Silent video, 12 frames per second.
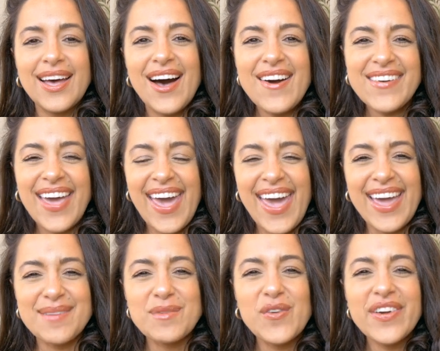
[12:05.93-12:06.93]

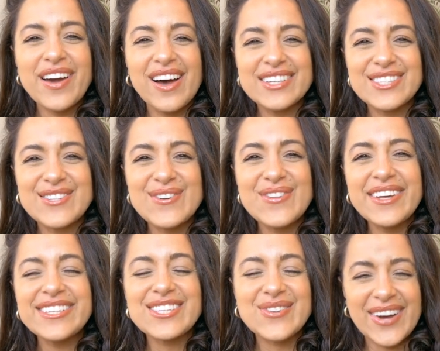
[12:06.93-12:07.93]
Okay, moving on
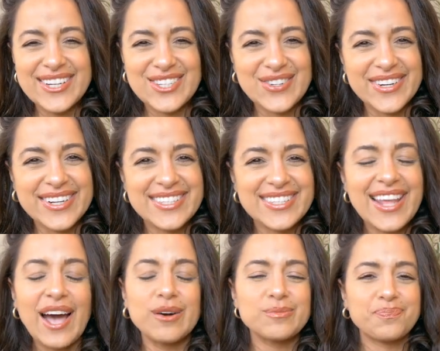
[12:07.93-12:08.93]
to sweat shorts.
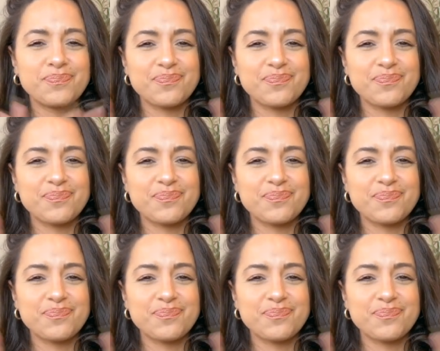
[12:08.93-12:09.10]
Now,